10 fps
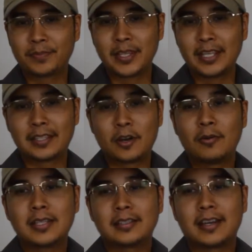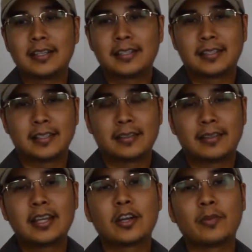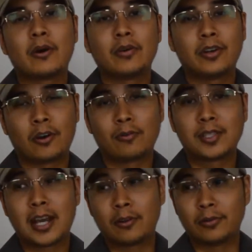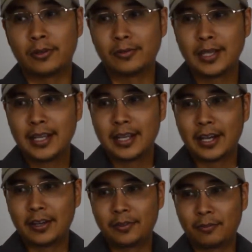it's always nice to think about an auto title loan.